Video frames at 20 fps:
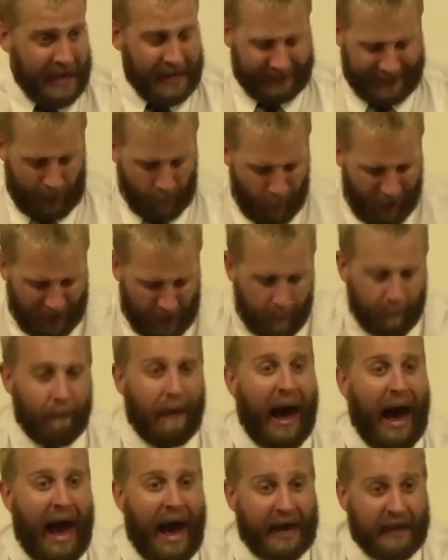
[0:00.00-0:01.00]
that want to
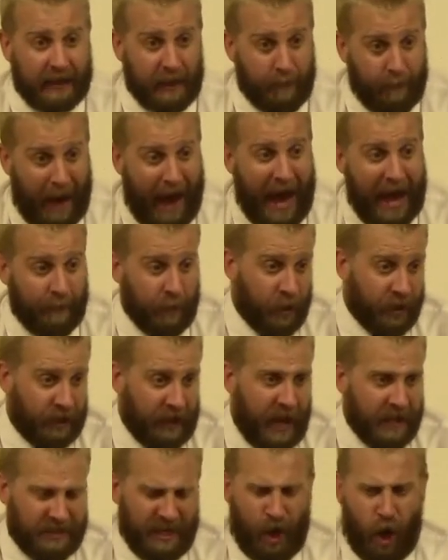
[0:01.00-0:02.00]
mock the Bible and
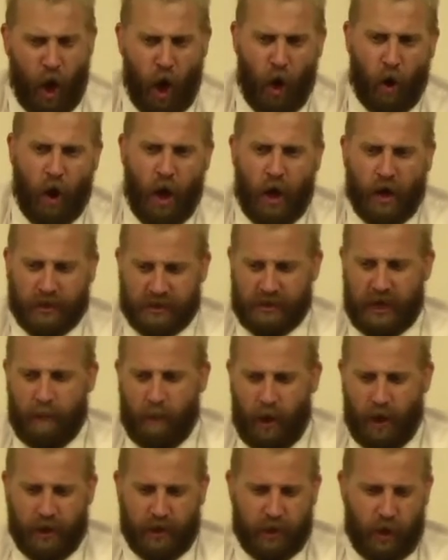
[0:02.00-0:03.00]
God say, oh, someone,